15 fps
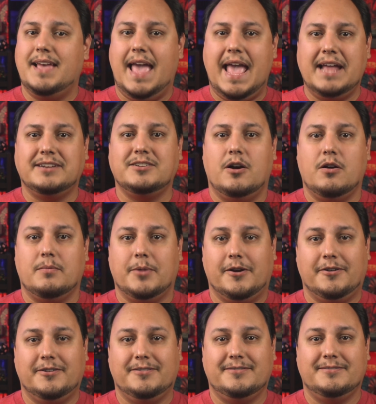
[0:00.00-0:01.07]
and
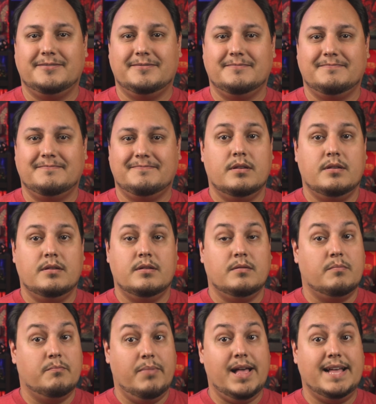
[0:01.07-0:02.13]
armor.
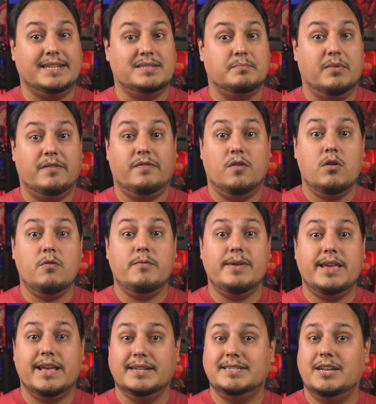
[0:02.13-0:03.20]
But before we
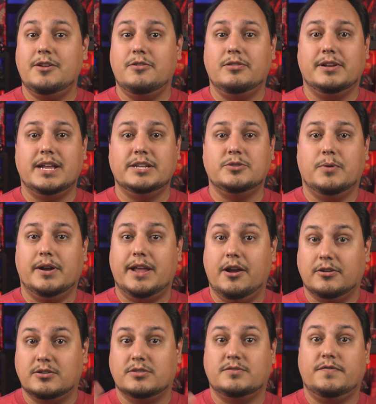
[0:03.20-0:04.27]
continue looking to our
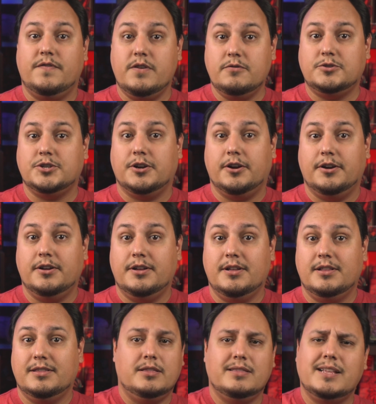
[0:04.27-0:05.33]
character's future,
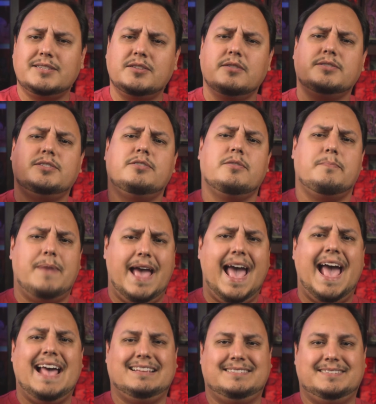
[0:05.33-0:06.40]
let's look to their
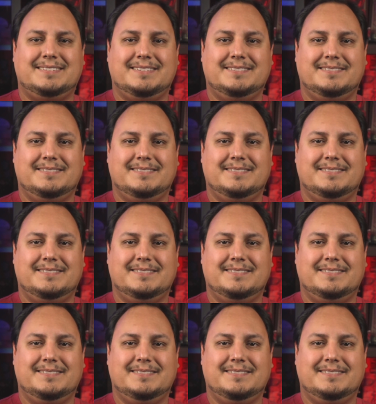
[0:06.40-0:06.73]
past.